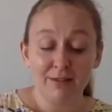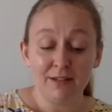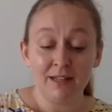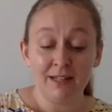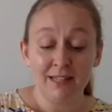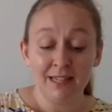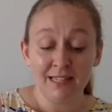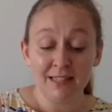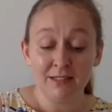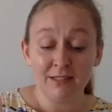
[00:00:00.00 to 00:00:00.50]

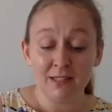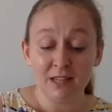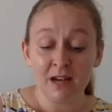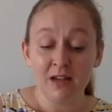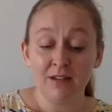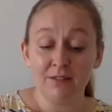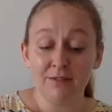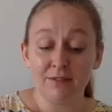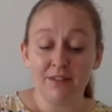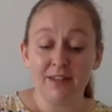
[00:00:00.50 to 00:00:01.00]
little
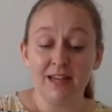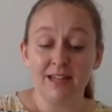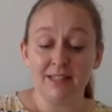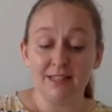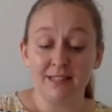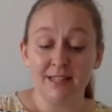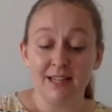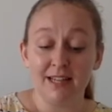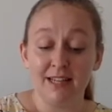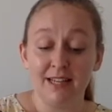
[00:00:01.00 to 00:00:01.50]
time for that
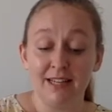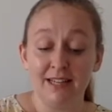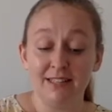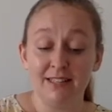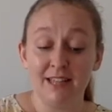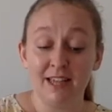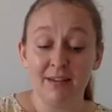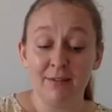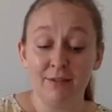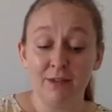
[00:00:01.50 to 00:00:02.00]

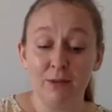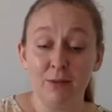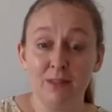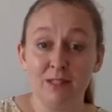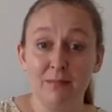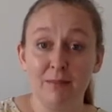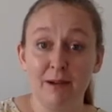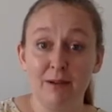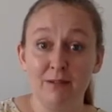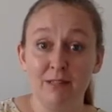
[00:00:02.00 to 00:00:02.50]
if he was
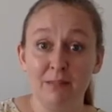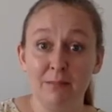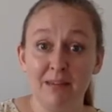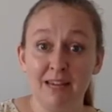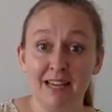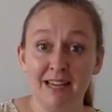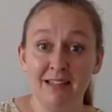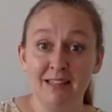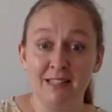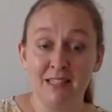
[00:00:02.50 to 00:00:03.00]
about to be
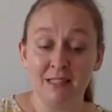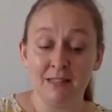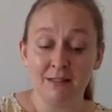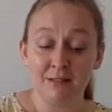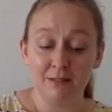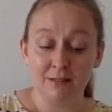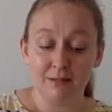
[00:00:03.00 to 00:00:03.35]
eaten.